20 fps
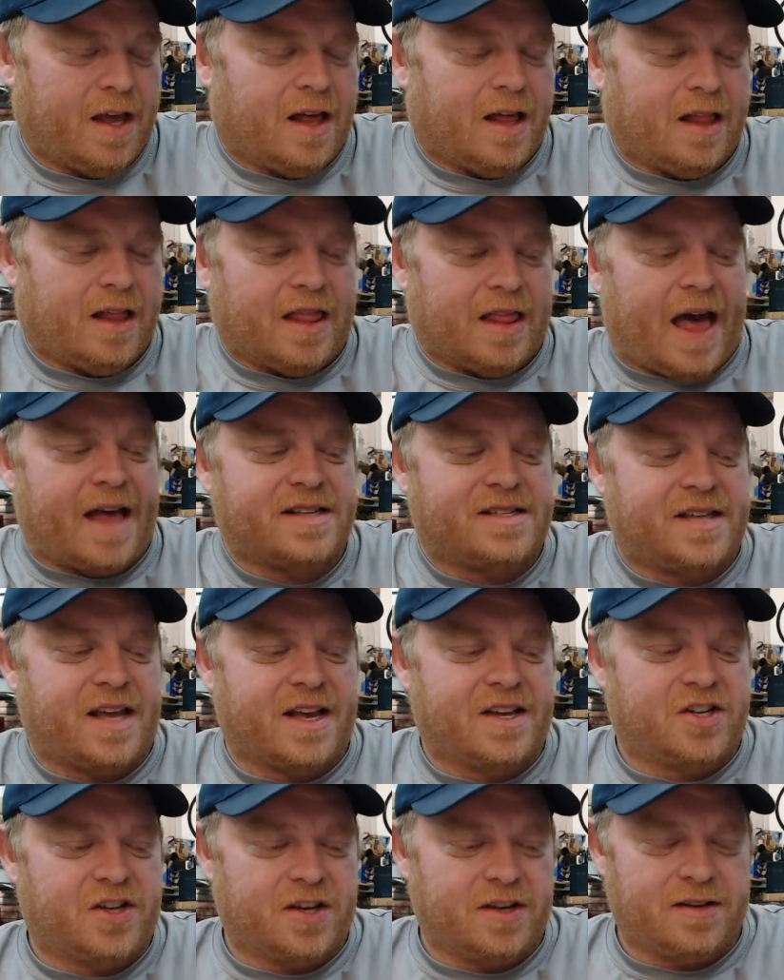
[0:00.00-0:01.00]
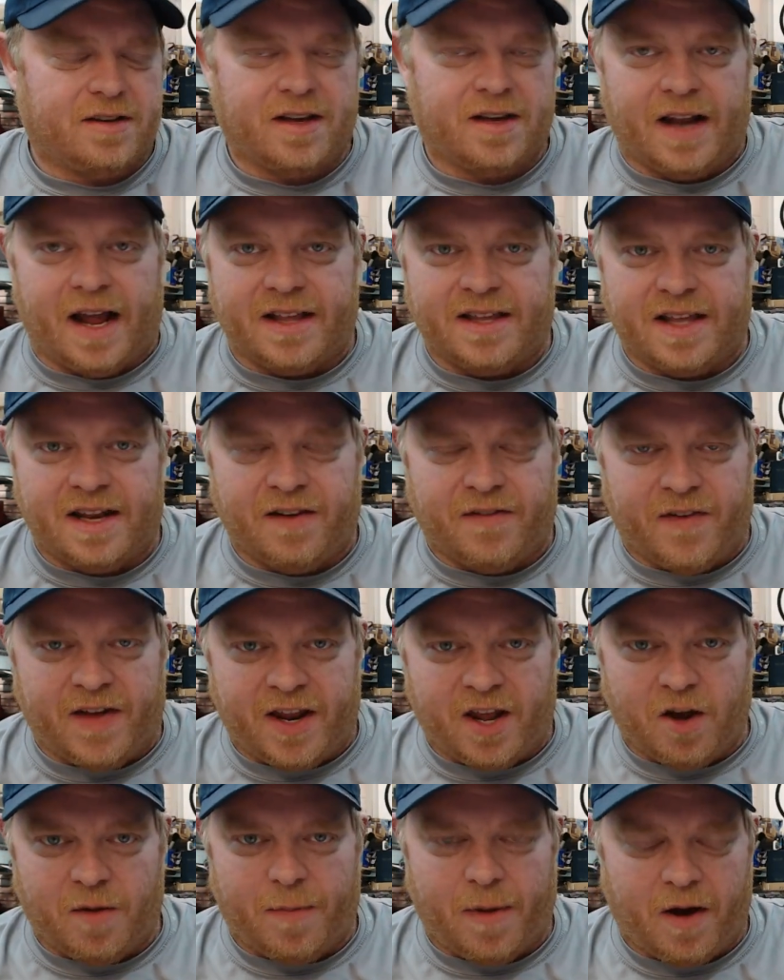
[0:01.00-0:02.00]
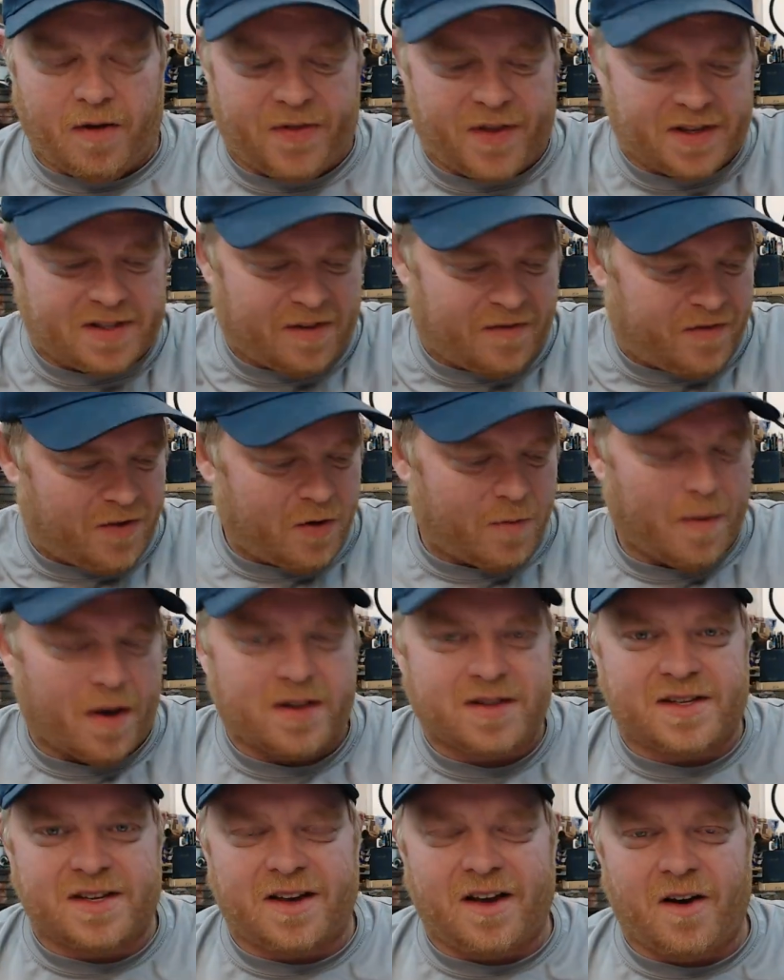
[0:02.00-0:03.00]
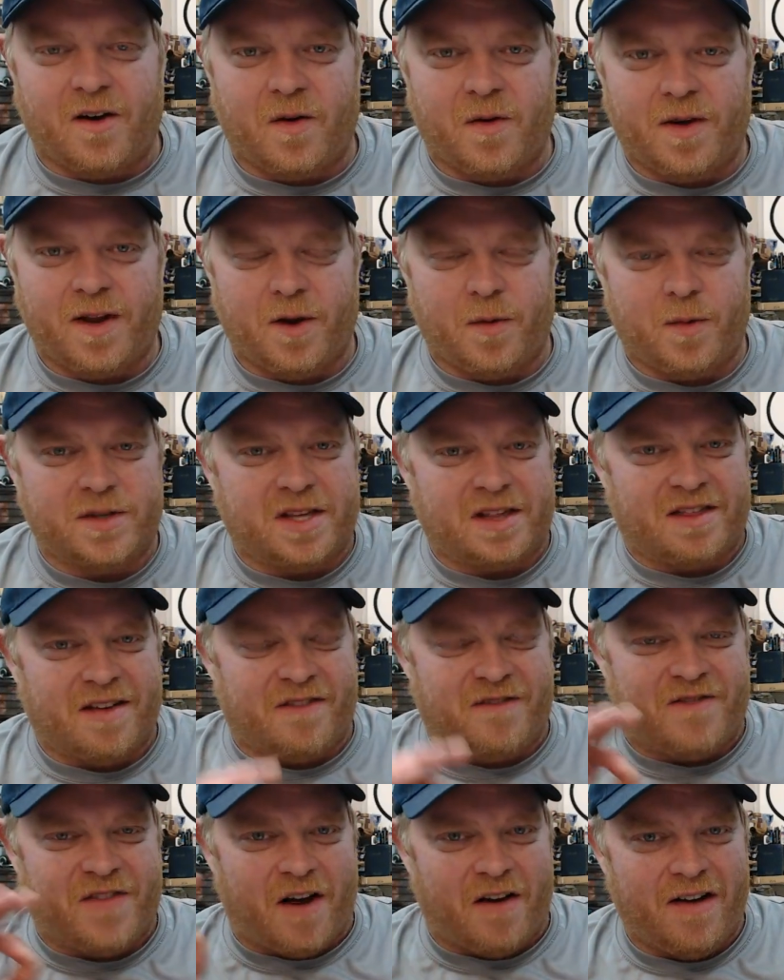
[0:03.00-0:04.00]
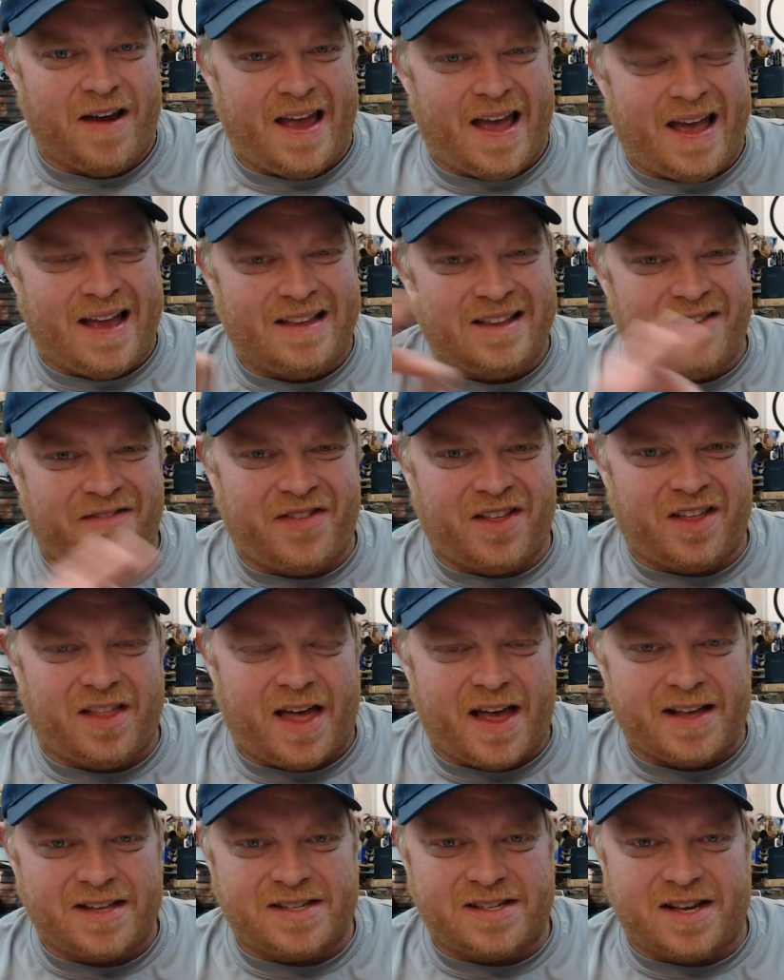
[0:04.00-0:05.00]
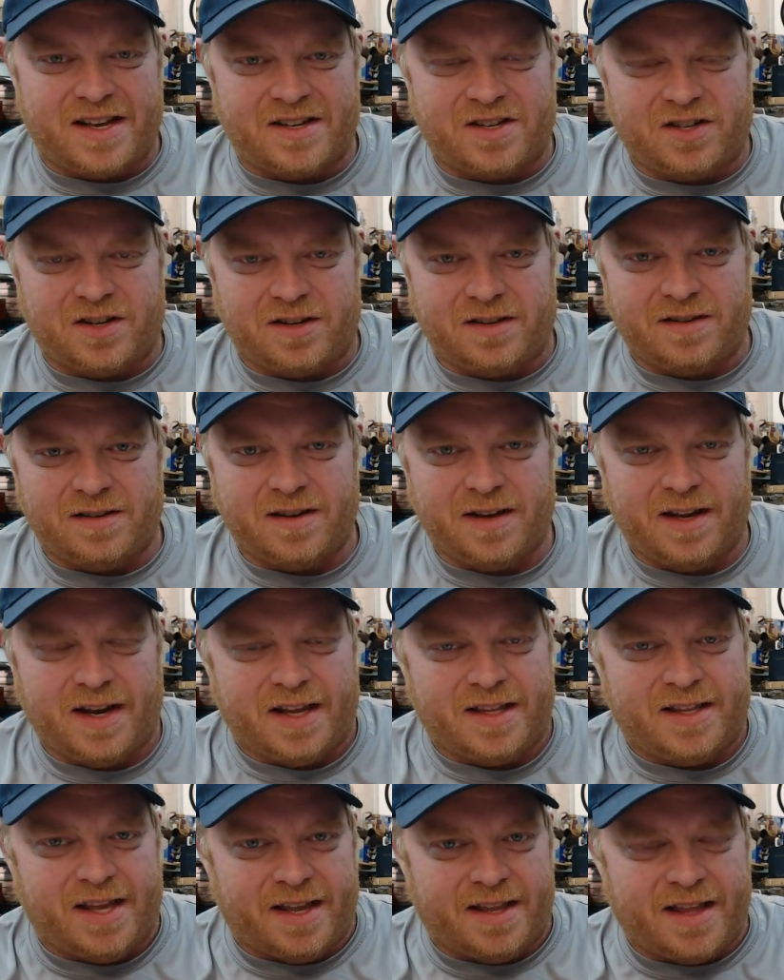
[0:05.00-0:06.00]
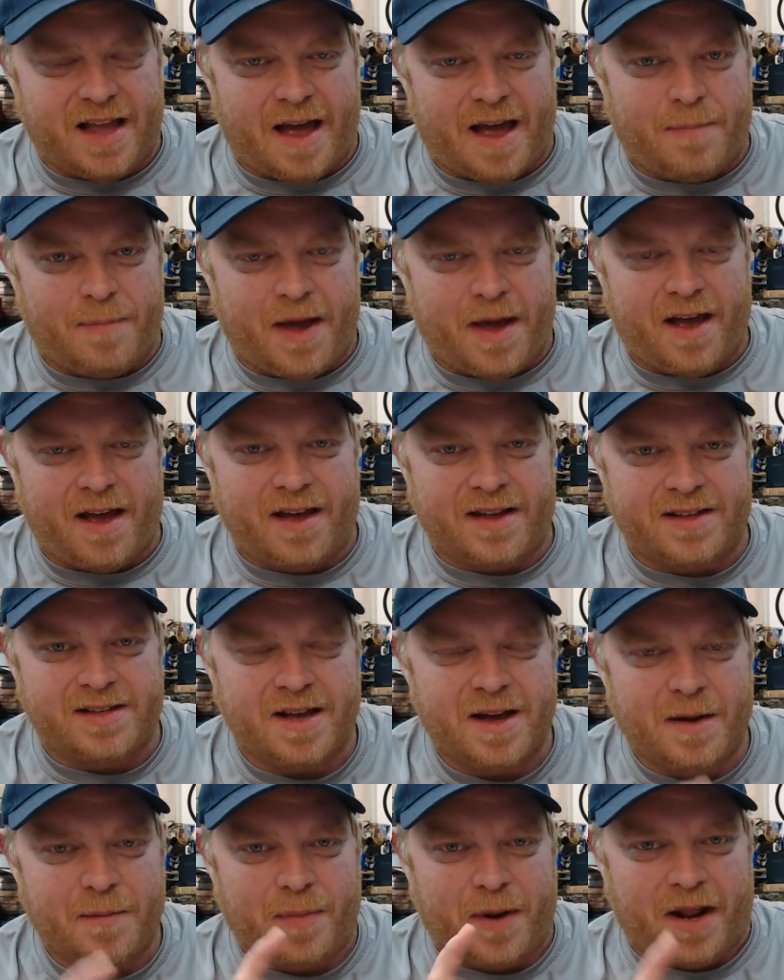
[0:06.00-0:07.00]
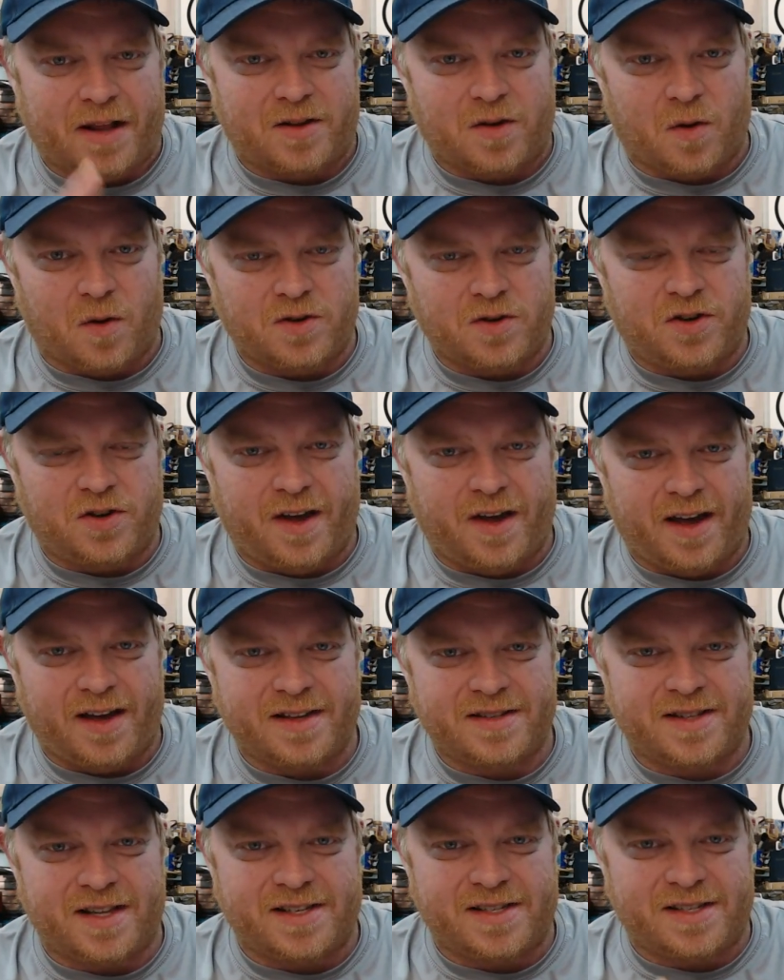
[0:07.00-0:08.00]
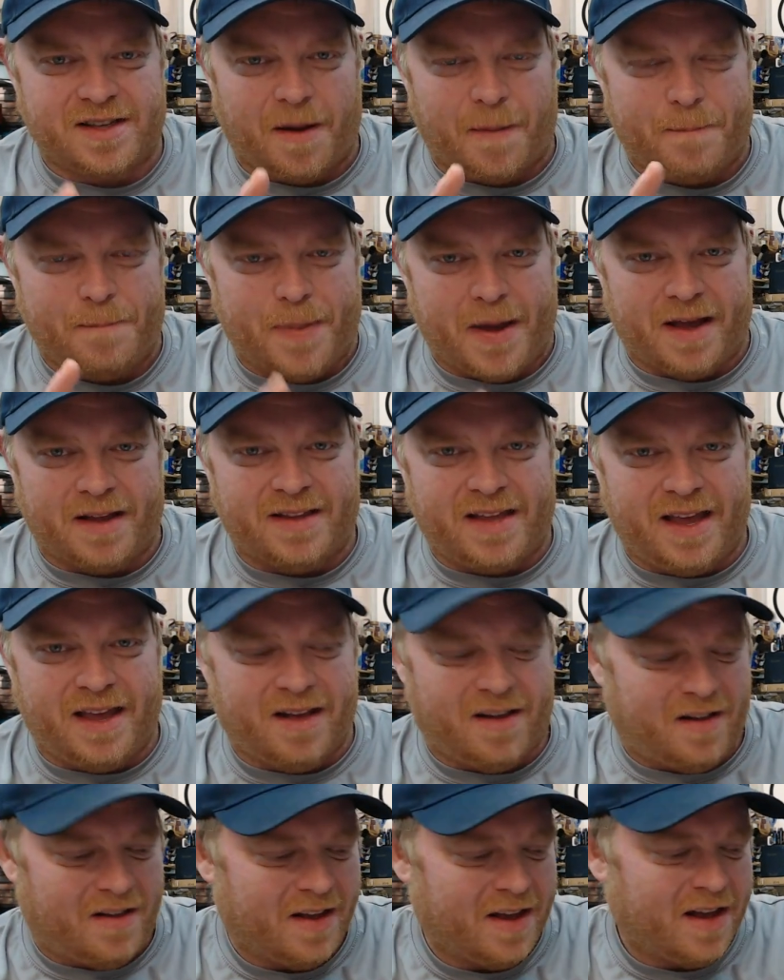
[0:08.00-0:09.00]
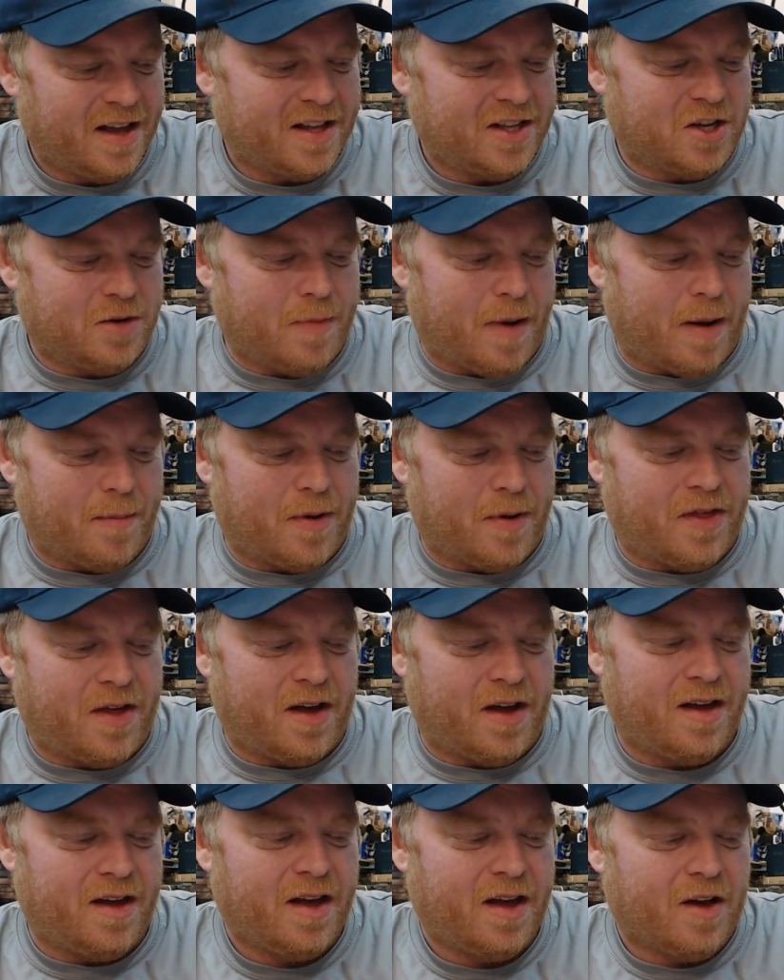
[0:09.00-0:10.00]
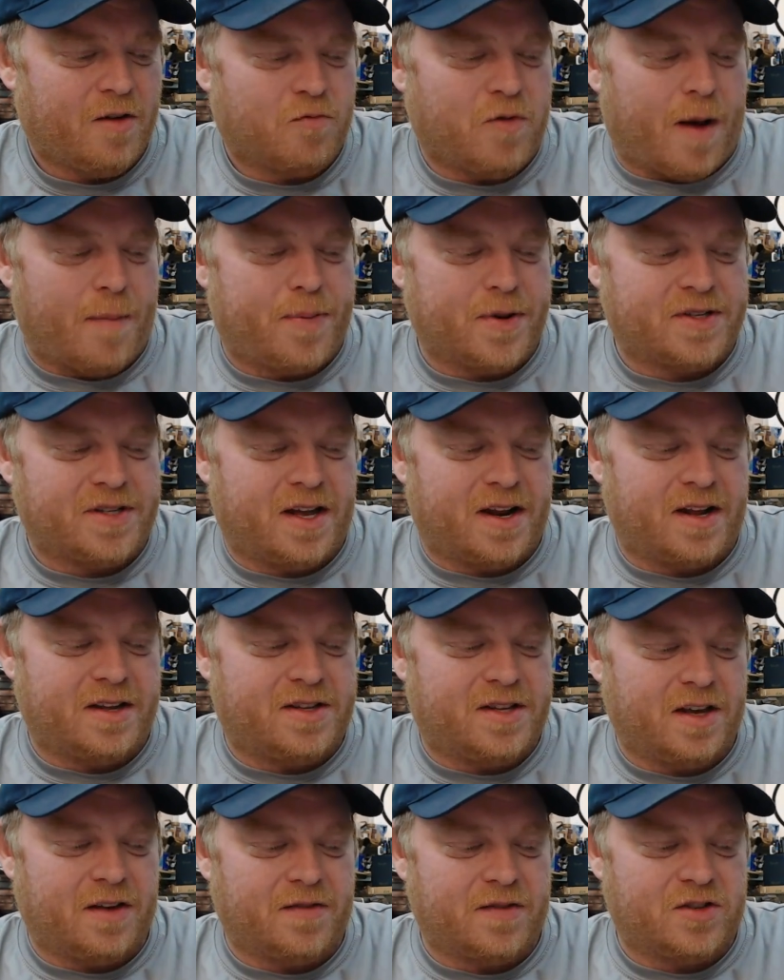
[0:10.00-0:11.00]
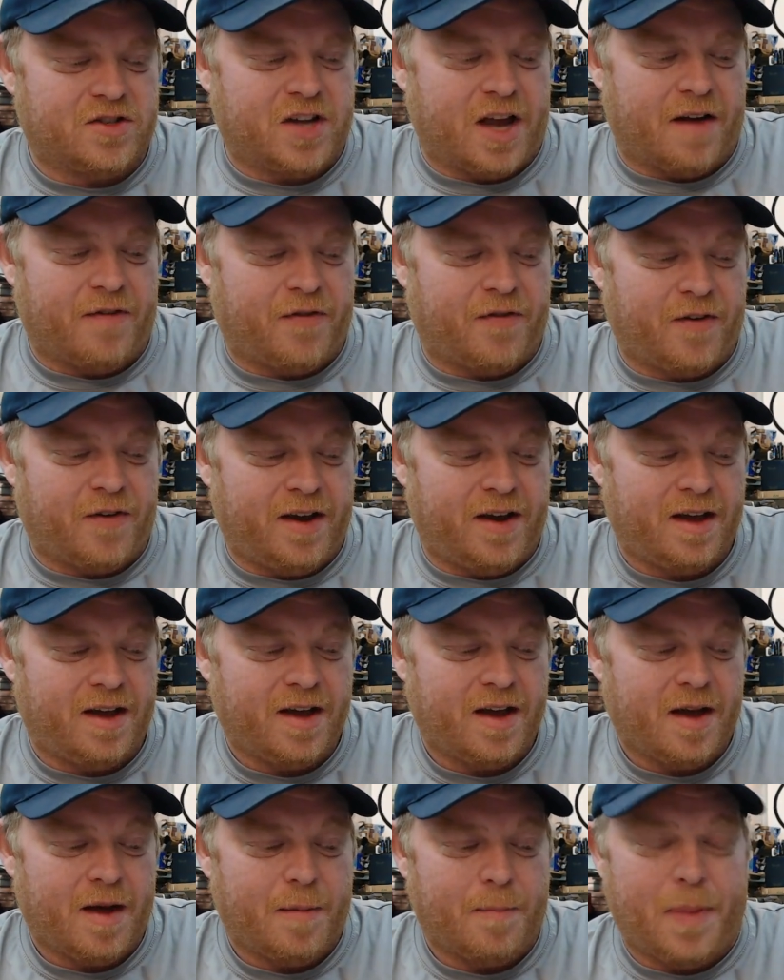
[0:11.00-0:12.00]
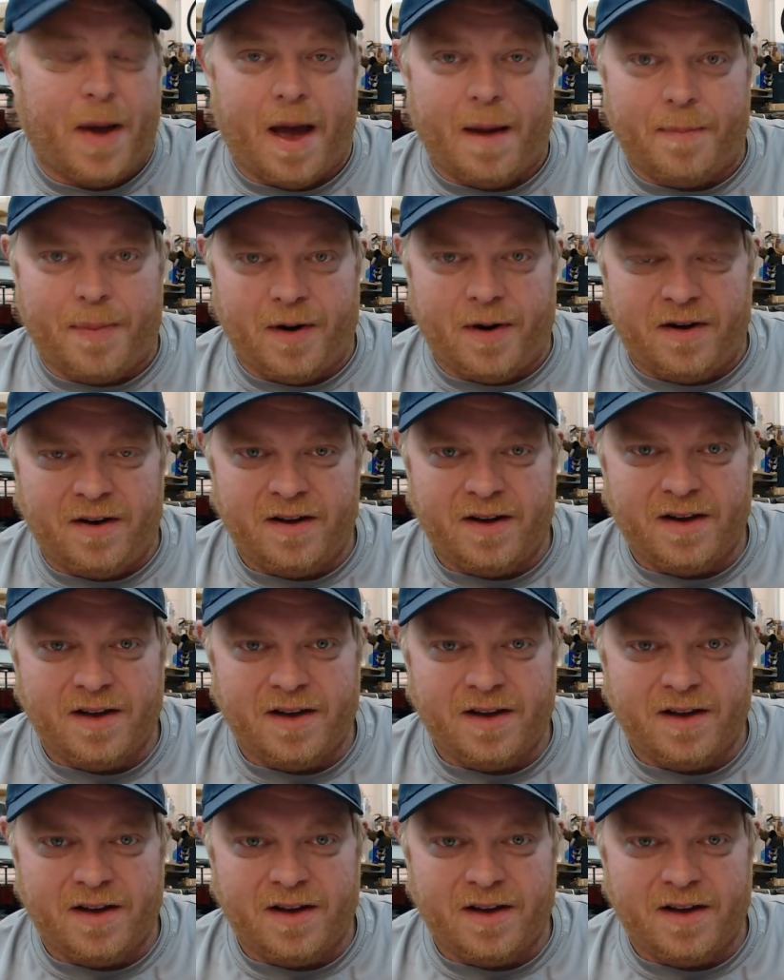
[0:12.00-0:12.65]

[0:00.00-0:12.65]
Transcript: Last session, and I did a video about this a few months ago, and it was at the very end of the last session, and it did not pass. But I told you guys, this is a big deal. Do you remember the Representative Jeffrey Pepper